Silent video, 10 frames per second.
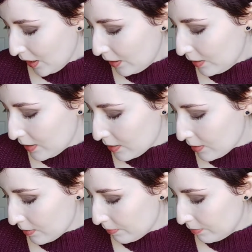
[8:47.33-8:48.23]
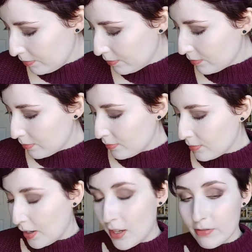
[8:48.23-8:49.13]
At least
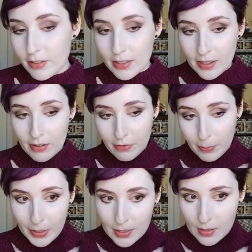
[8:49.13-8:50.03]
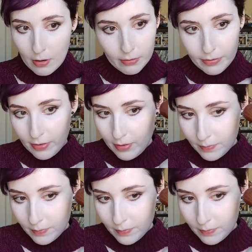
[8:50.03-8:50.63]
I find that for myself.